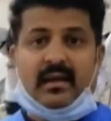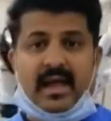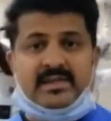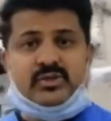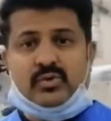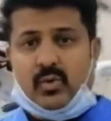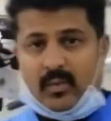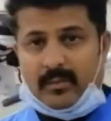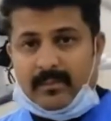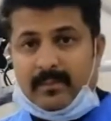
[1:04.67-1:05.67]
As you
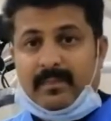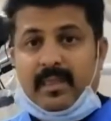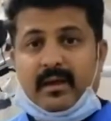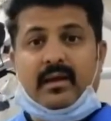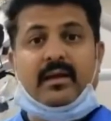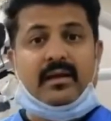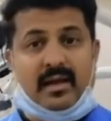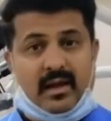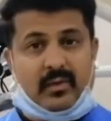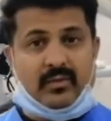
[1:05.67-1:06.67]
know, the
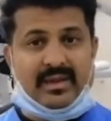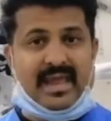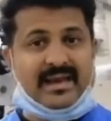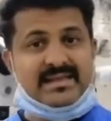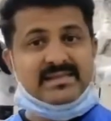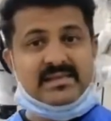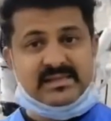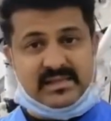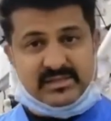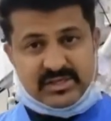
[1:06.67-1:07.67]
nerve carries the
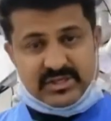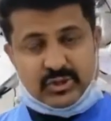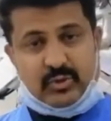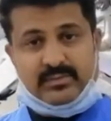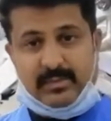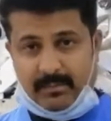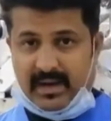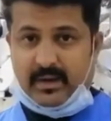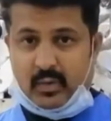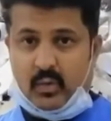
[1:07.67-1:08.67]
sensation of the
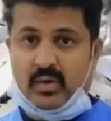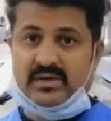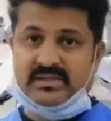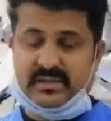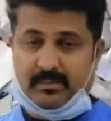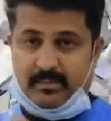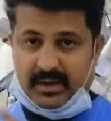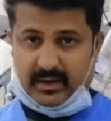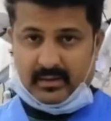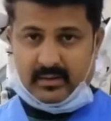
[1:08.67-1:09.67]
pain towards the
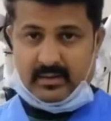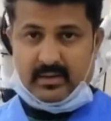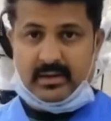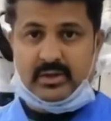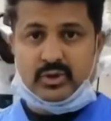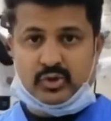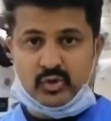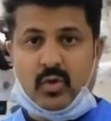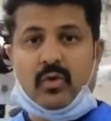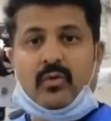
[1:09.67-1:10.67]
brain.
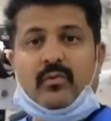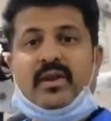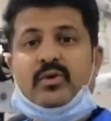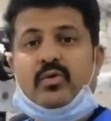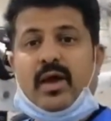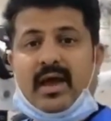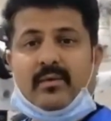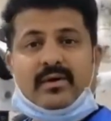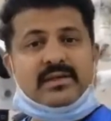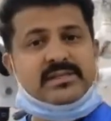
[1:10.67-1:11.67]
So when you
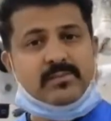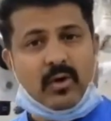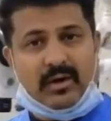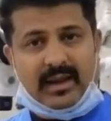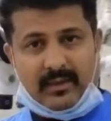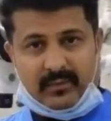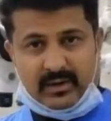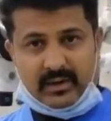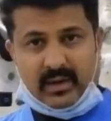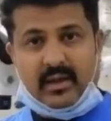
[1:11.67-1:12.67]
have a small
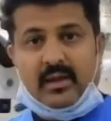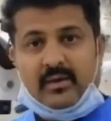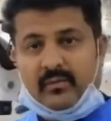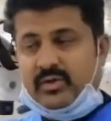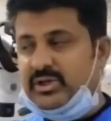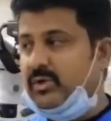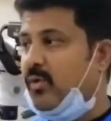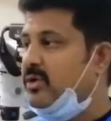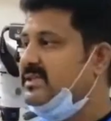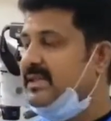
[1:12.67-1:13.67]
cavity which
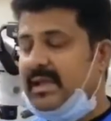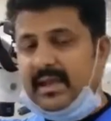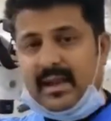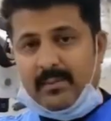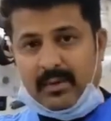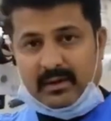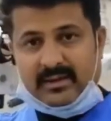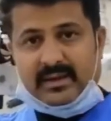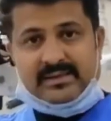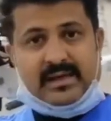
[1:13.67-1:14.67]
involves the enamel,
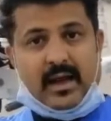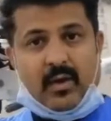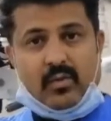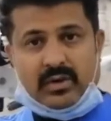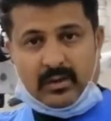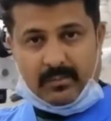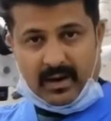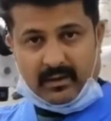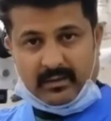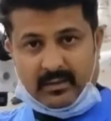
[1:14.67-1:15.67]
that is an outer
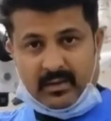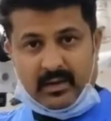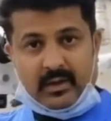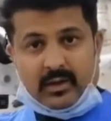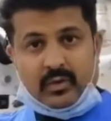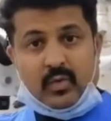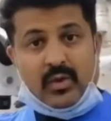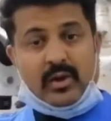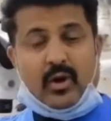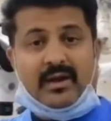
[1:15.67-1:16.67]
part, you
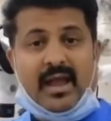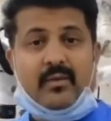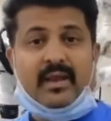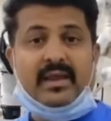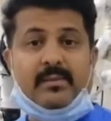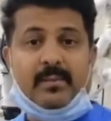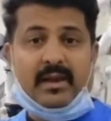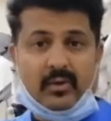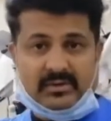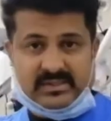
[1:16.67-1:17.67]
will not have any
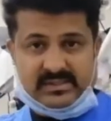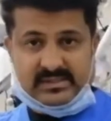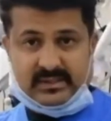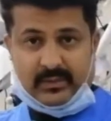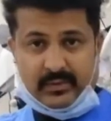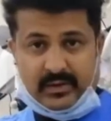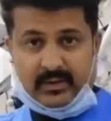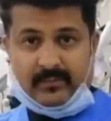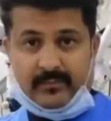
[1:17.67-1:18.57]
pain or sensitivity.